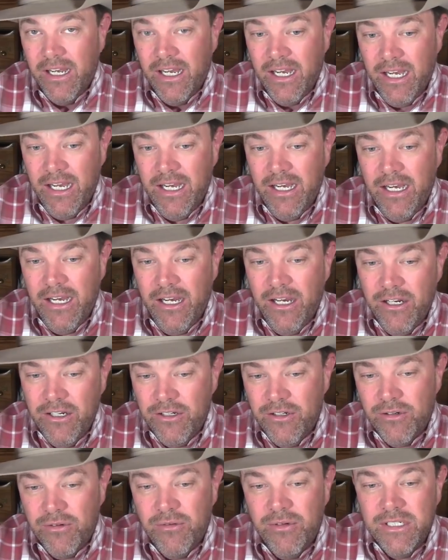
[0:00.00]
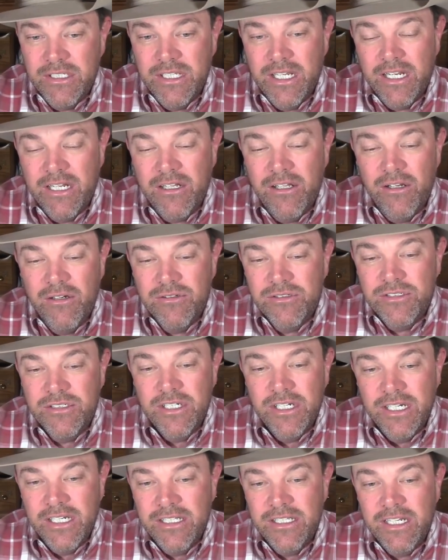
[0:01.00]
under what they closed
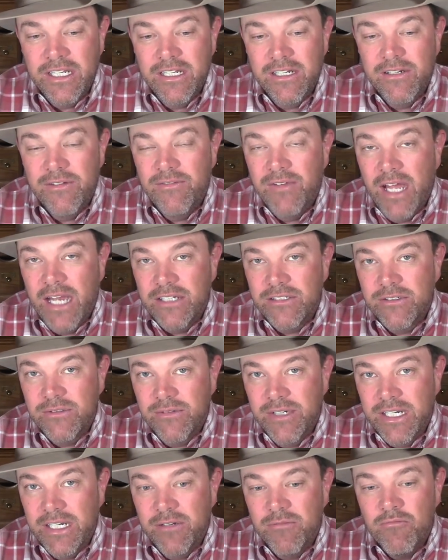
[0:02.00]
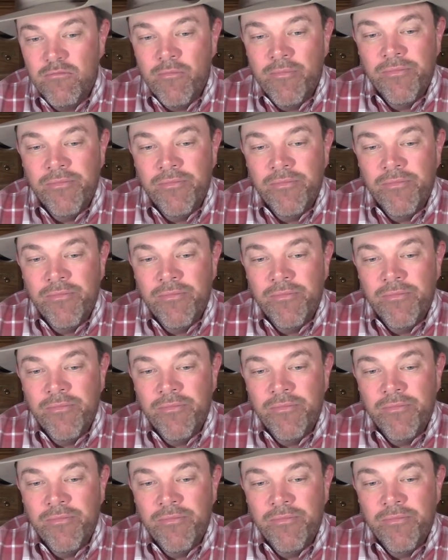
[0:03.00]
at the end of last week.